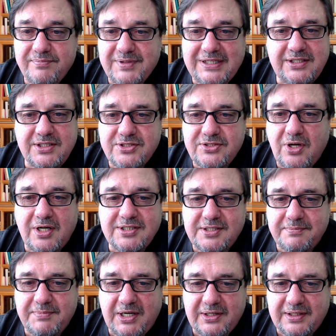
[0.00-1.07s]
they just toss
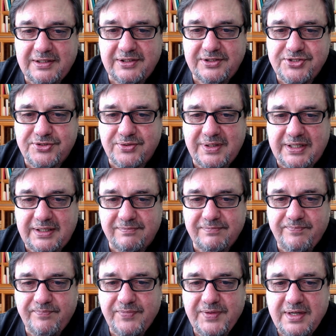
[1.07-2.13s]
them out on the street.
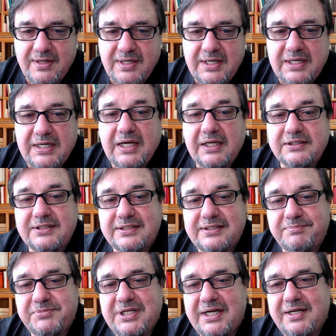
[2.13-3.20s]

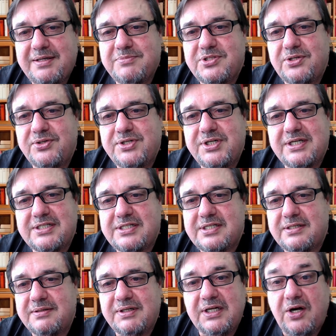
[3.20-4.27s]
Sometimes they're
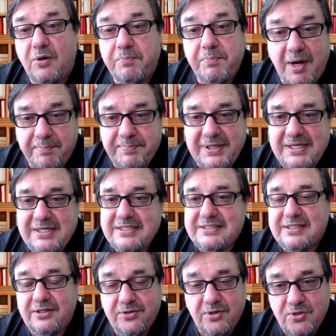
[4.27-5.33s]
just, you know, puppies
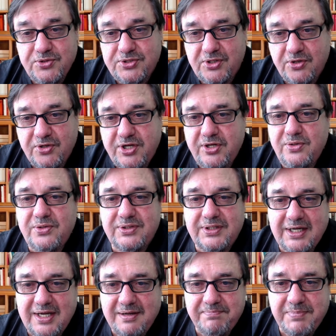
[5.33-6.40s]
and they're oh so cute, they
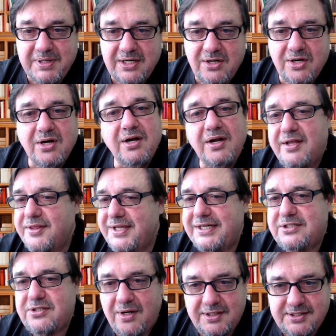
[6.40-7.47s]
get bigger, they
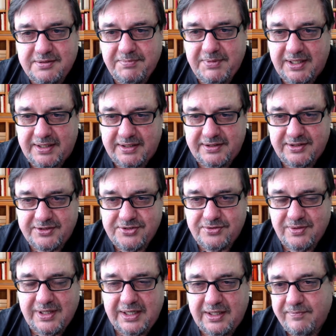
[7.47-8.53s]
toss them out on the
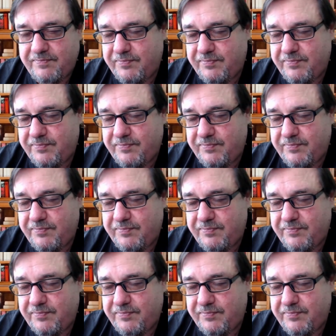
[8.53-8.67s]
street.